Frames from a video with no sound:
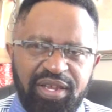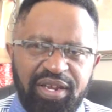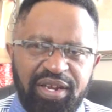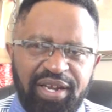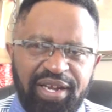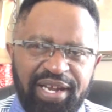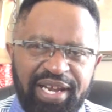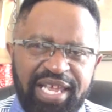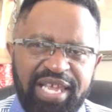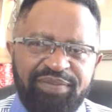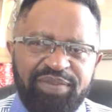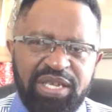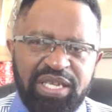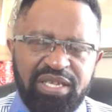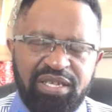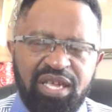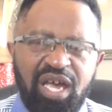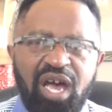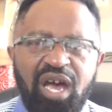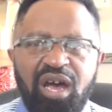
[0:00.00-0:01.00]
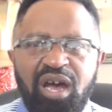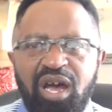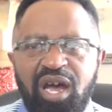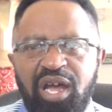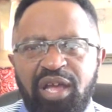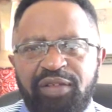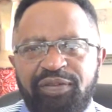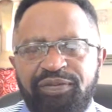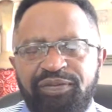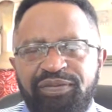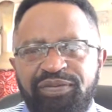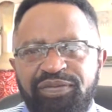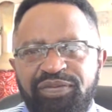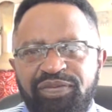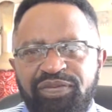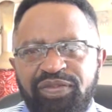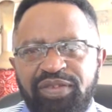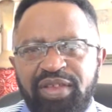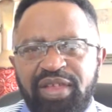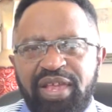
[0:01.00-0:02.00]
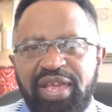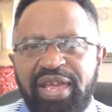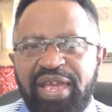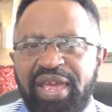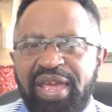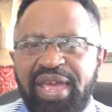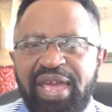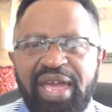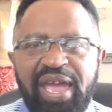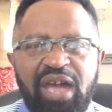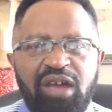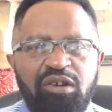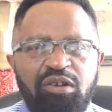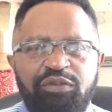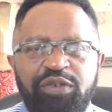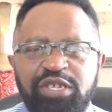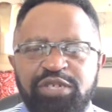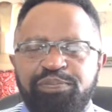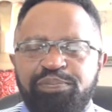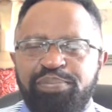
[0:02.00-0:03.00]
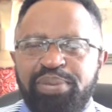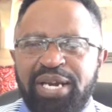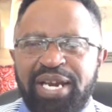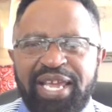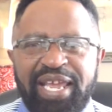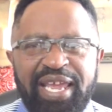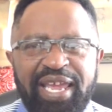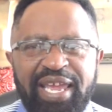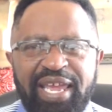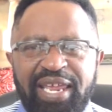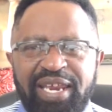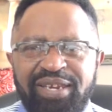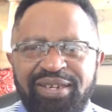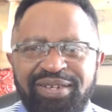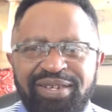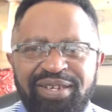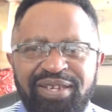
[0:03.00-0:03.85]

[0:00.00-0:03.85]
leaving God out of his plan